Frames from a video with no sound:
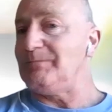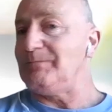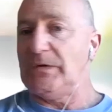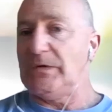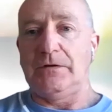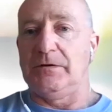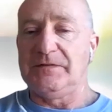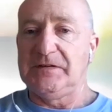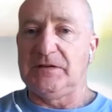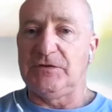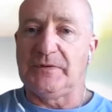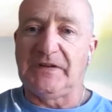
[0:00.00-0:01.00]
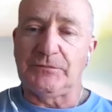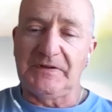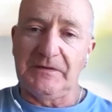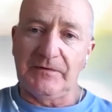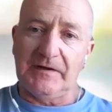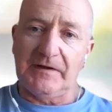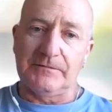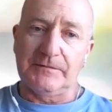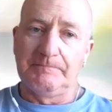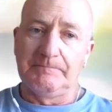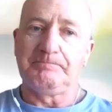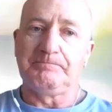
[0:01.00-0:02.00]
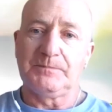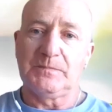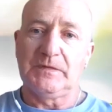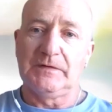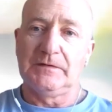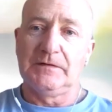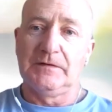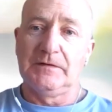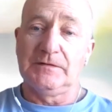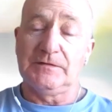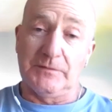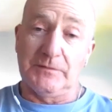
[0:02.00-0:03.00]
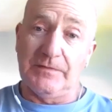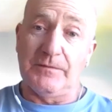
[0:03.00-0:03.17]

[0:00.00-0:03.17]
until 2025. So in the